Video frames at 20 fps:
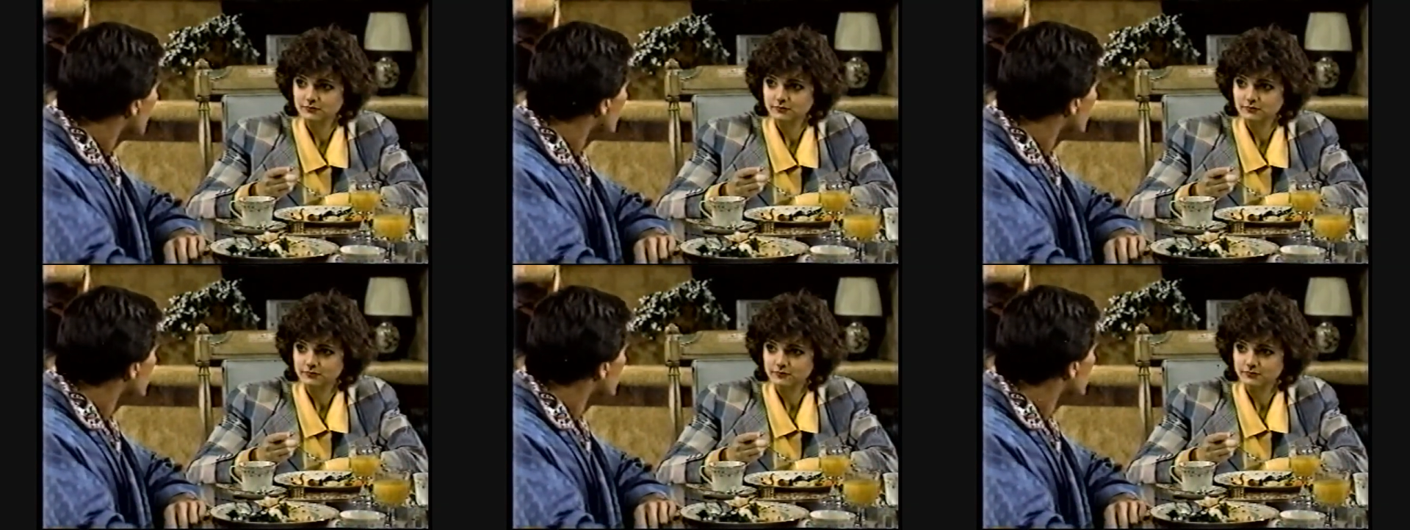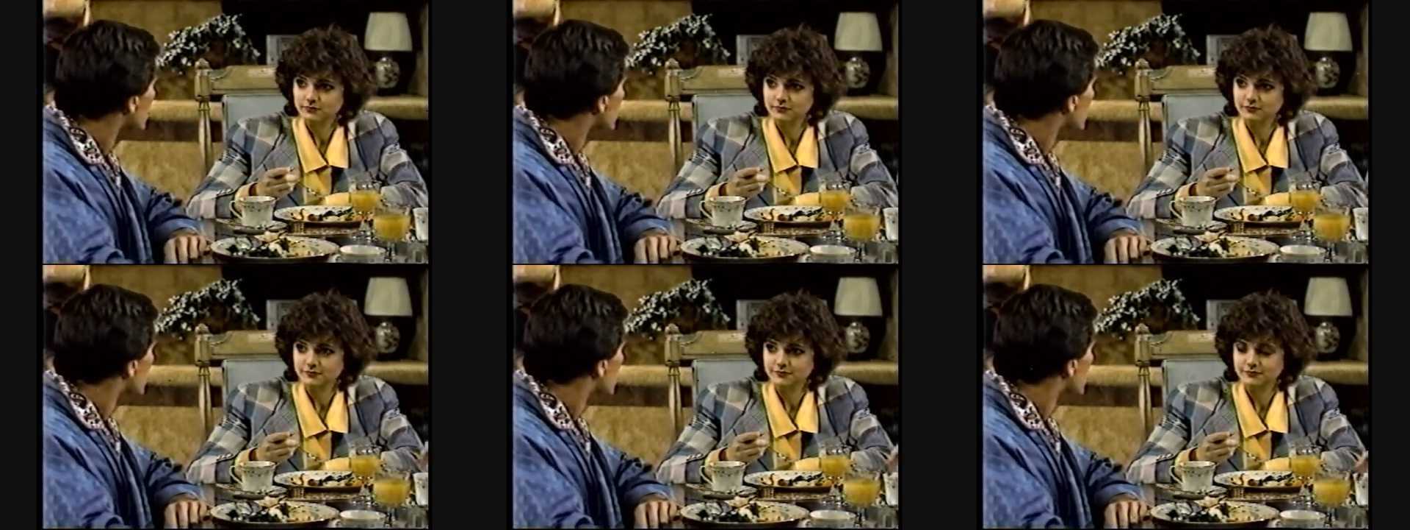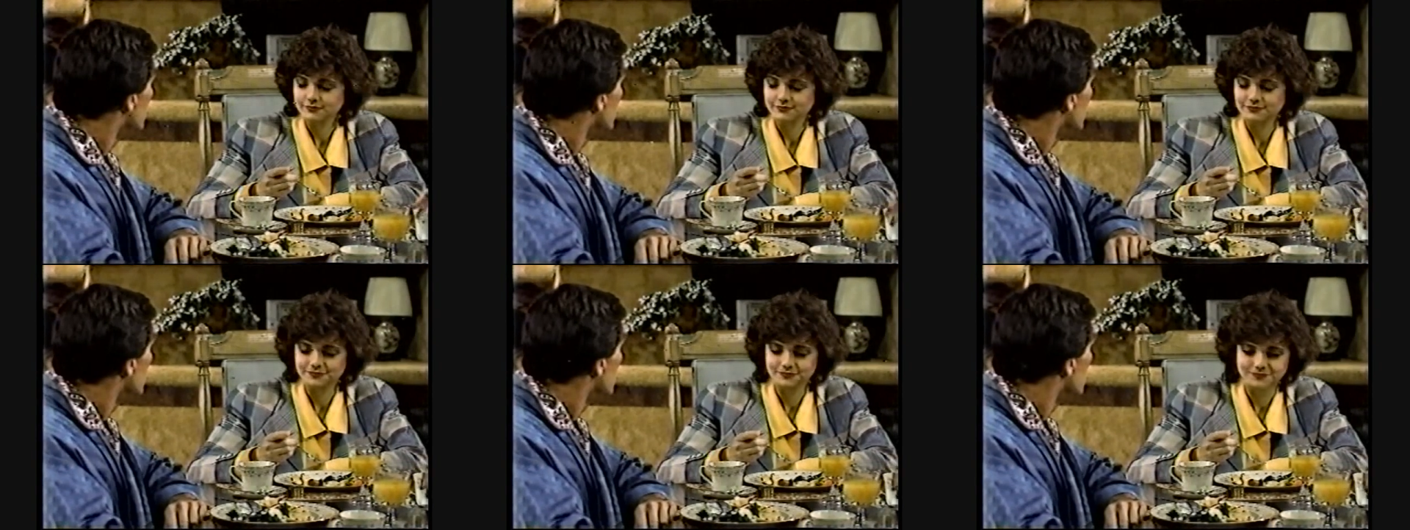alone.
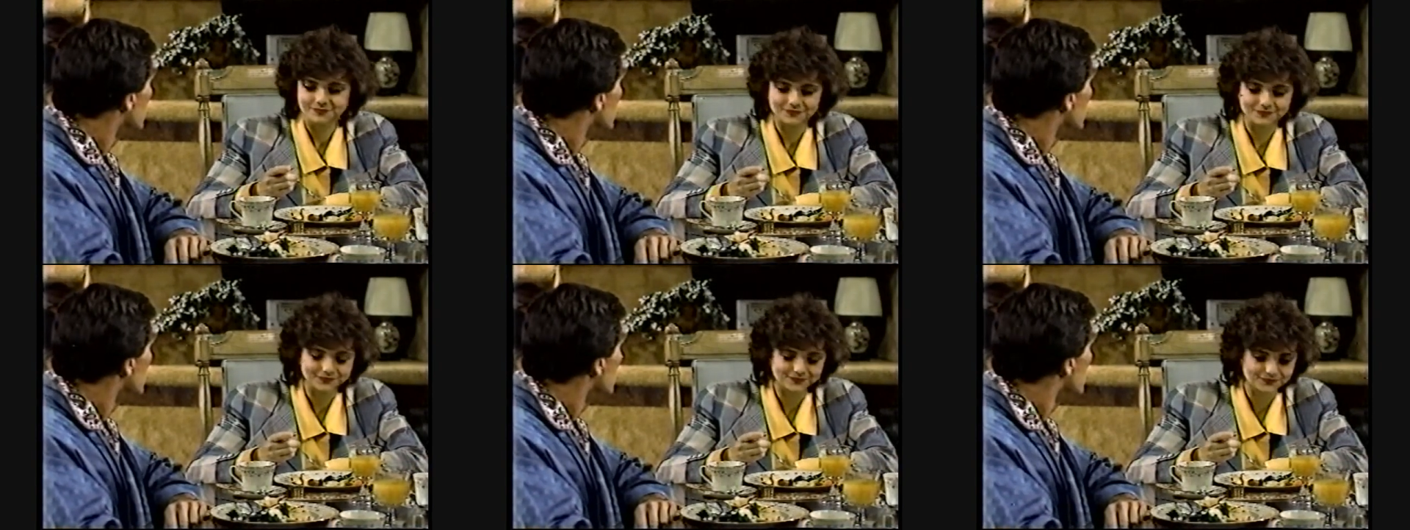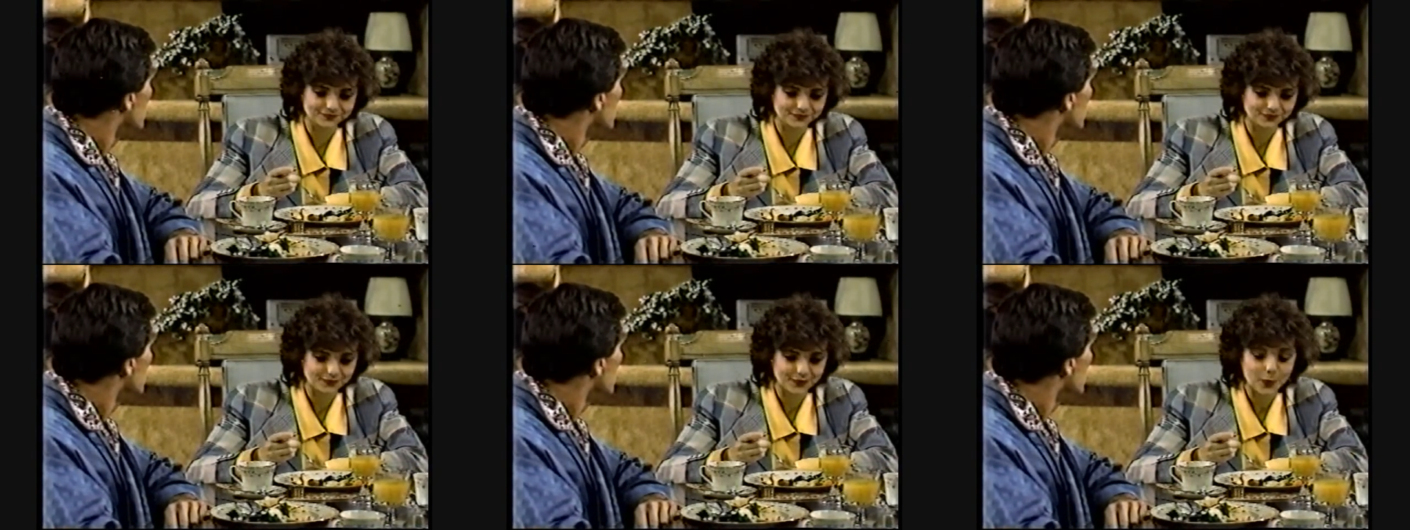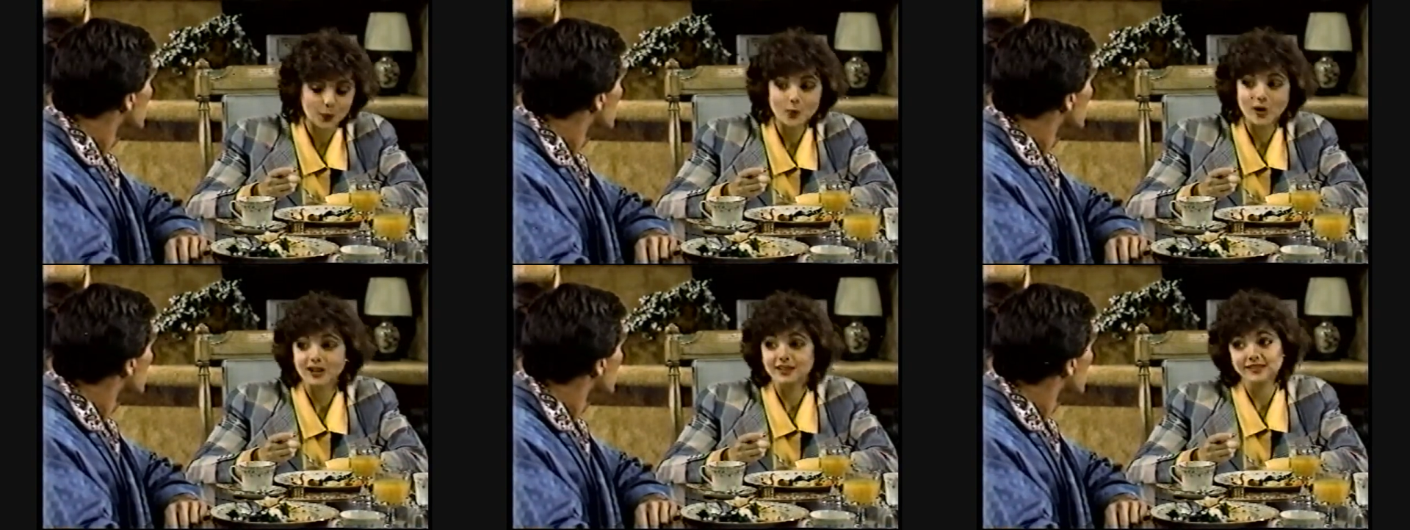
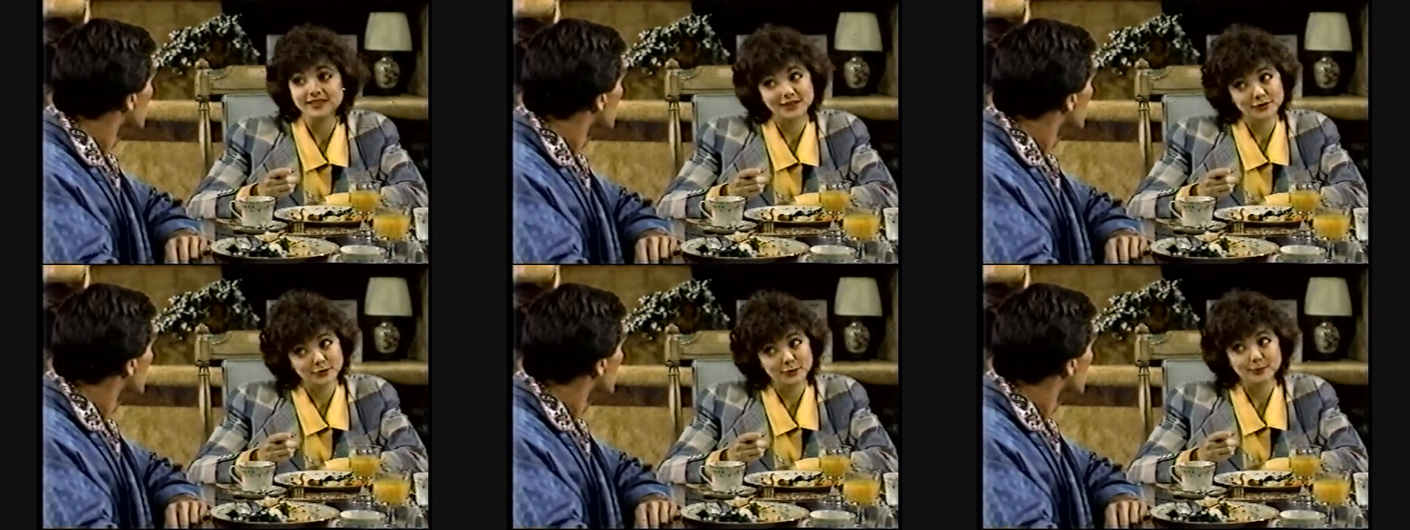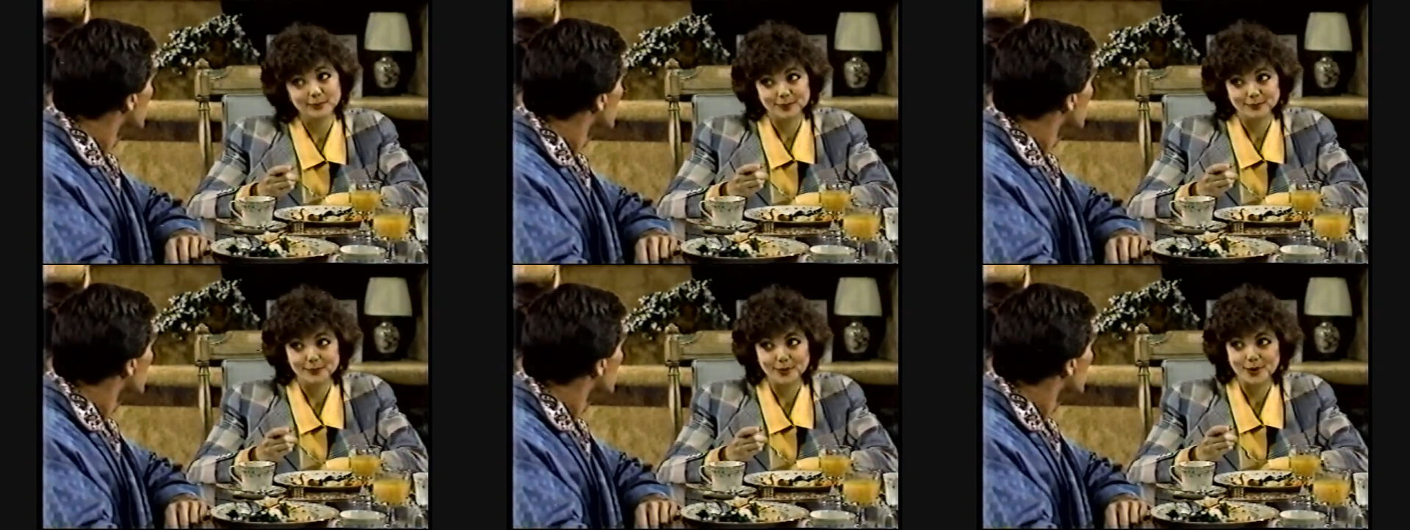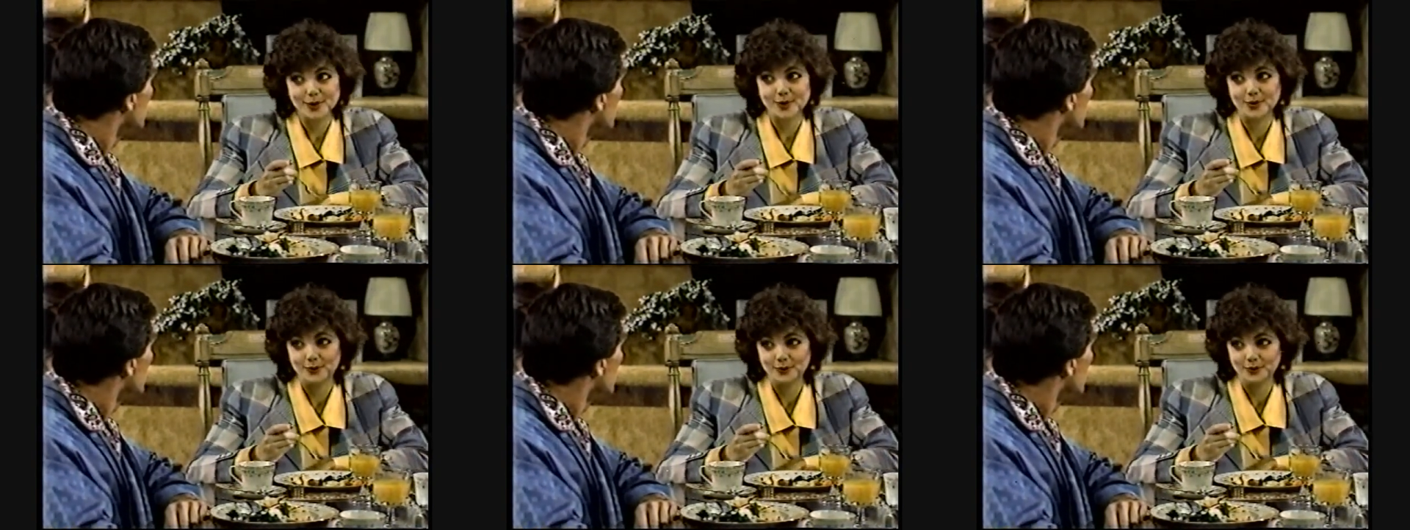Well, you'll be